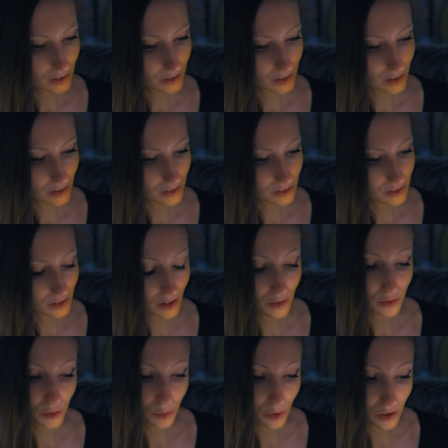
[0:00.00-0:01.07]
yes, I have
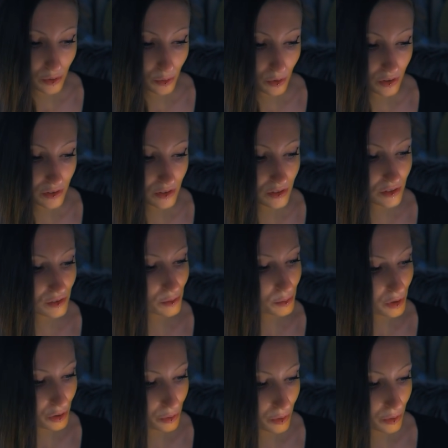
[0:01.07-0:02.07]
the white ones, the blue